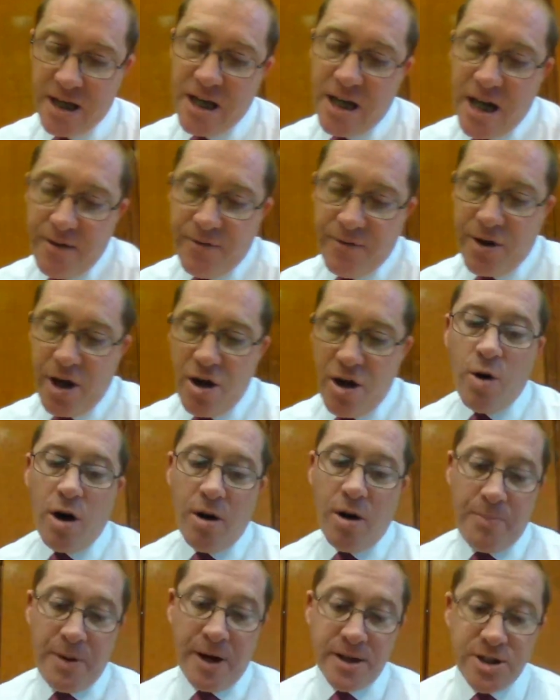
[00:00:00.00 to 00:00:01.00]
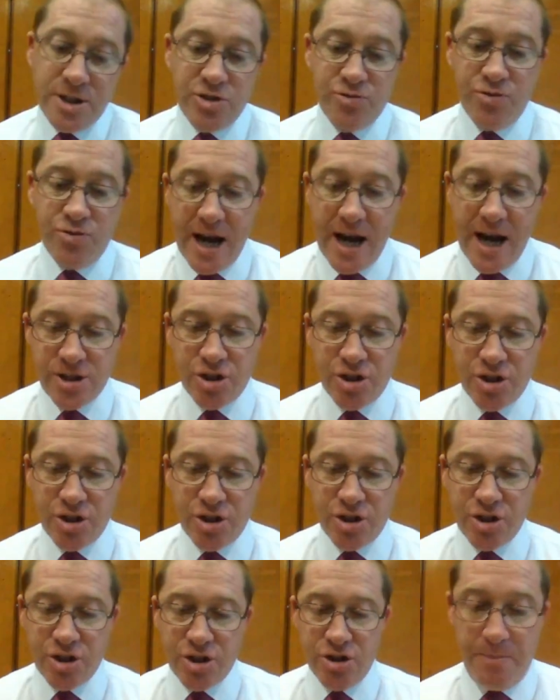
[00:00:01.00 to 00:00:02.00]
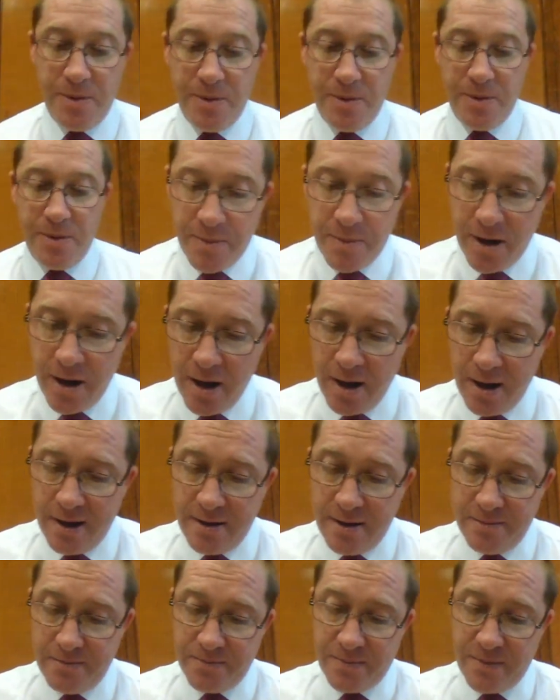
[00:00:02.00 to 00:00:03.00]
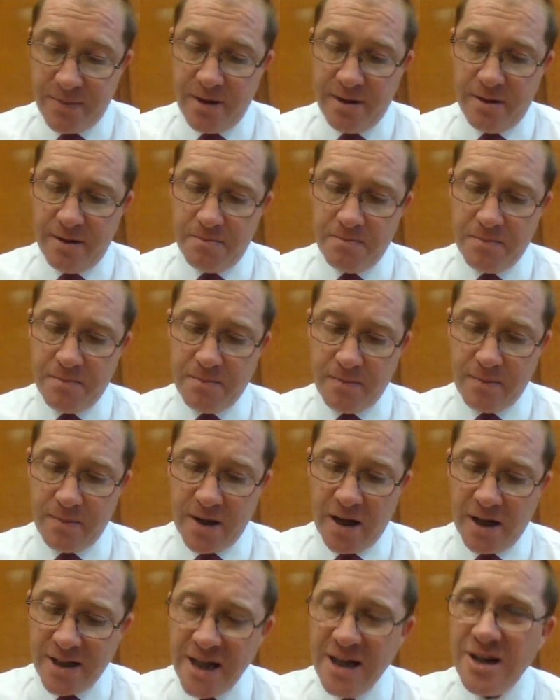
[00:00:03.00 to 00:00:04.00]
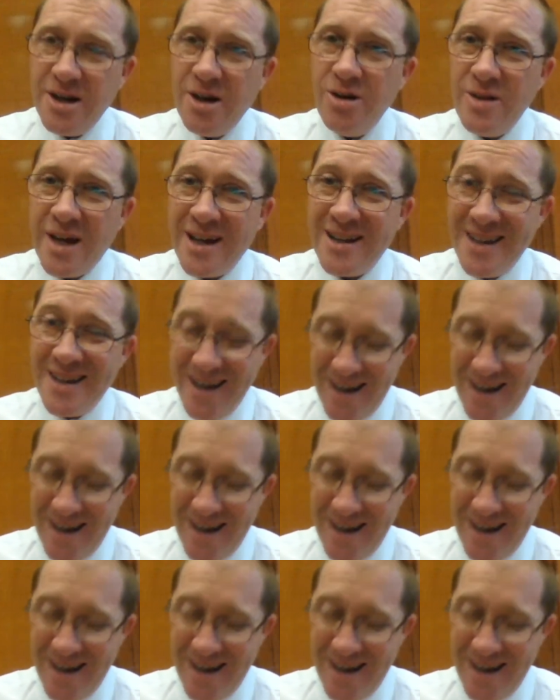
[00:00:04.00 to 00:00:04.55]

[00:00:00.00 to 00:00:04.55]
You never know what a punter's reaction is going to be, but I didn't know that